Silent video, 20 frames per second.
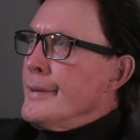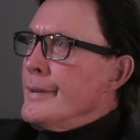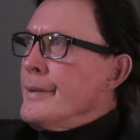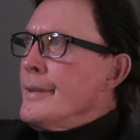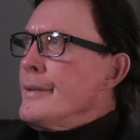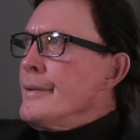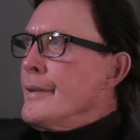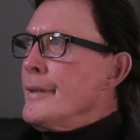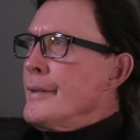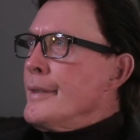Yeah,
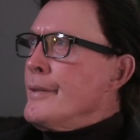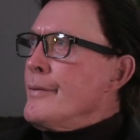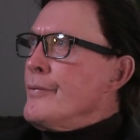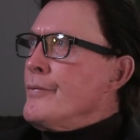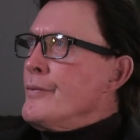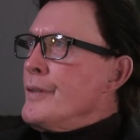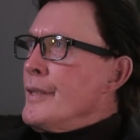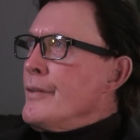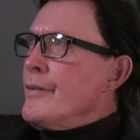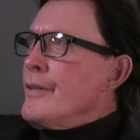
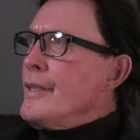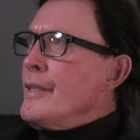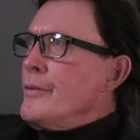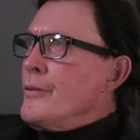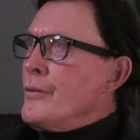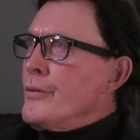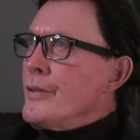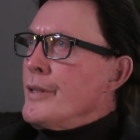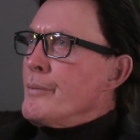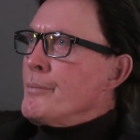that's an
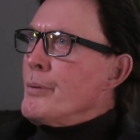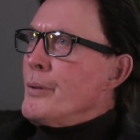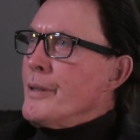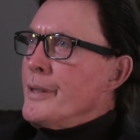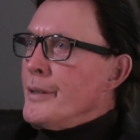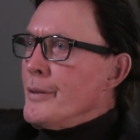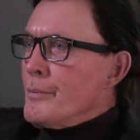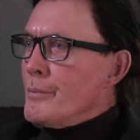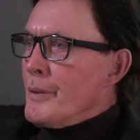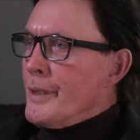interesting
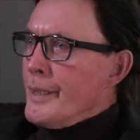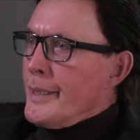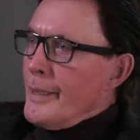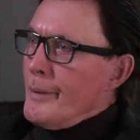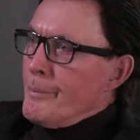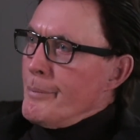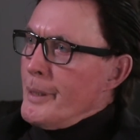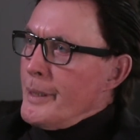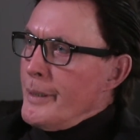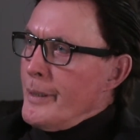point you bring
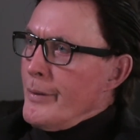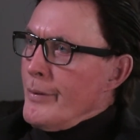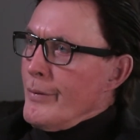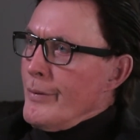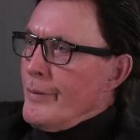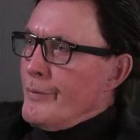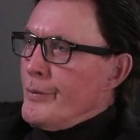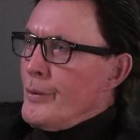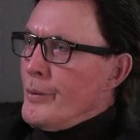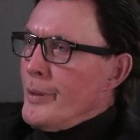up, because
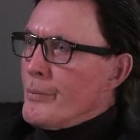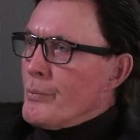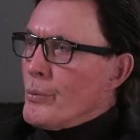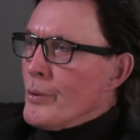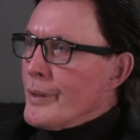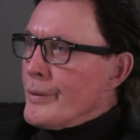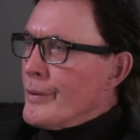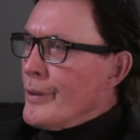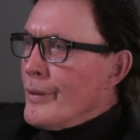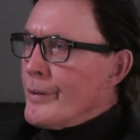if you had
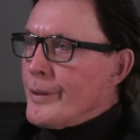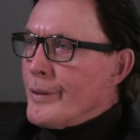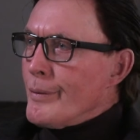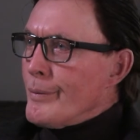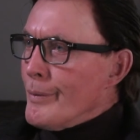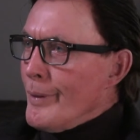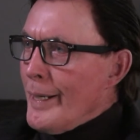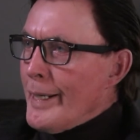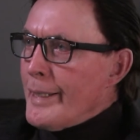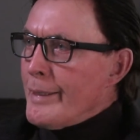worked all your
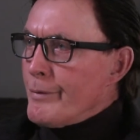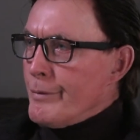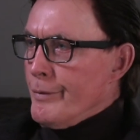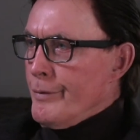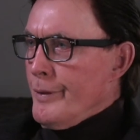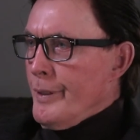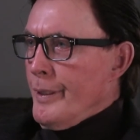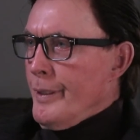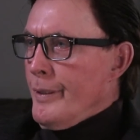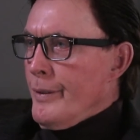life
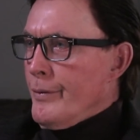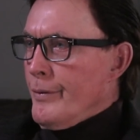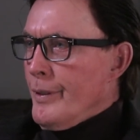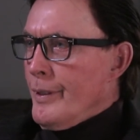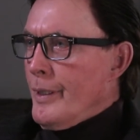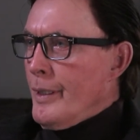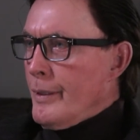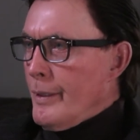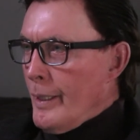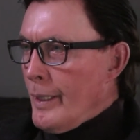as an
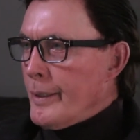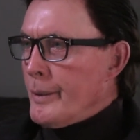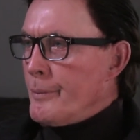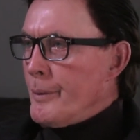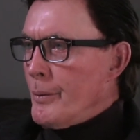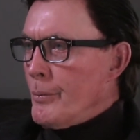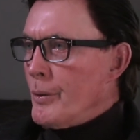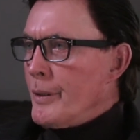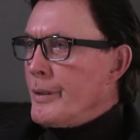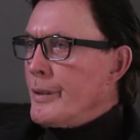
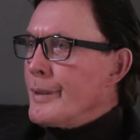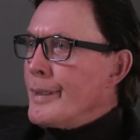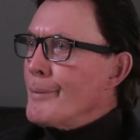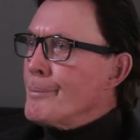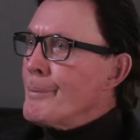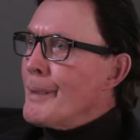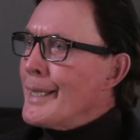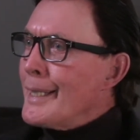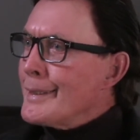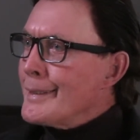undocumented worker, you get
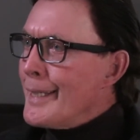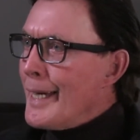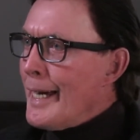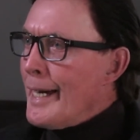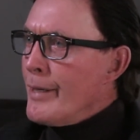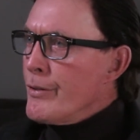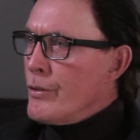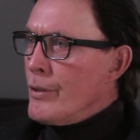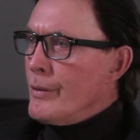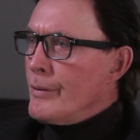paid
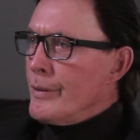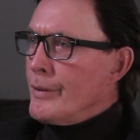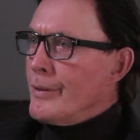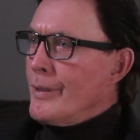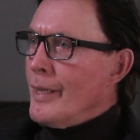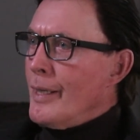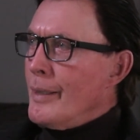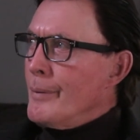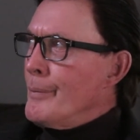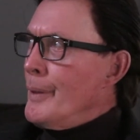cash all the
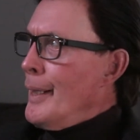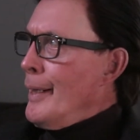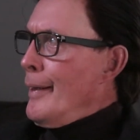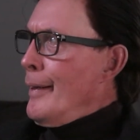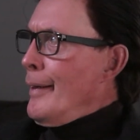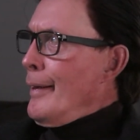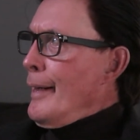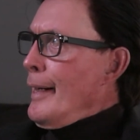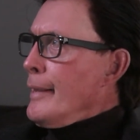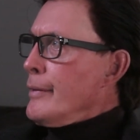time,
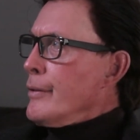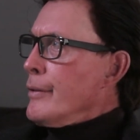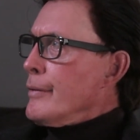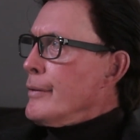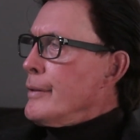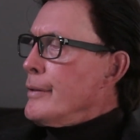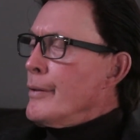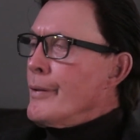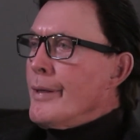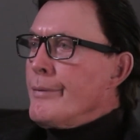
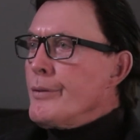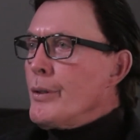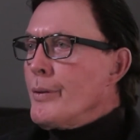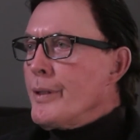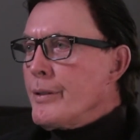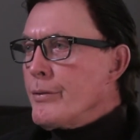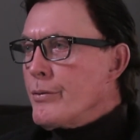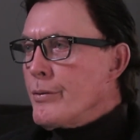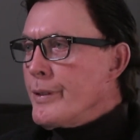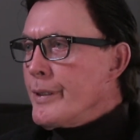actually you have no
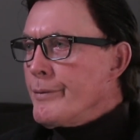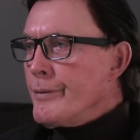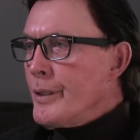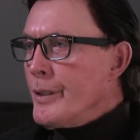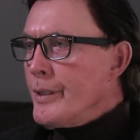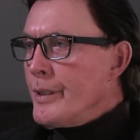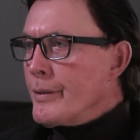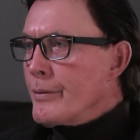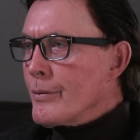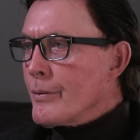history of
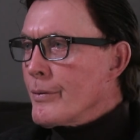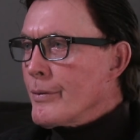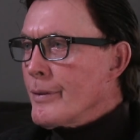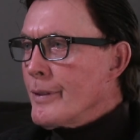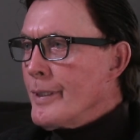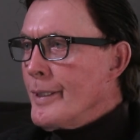earnings.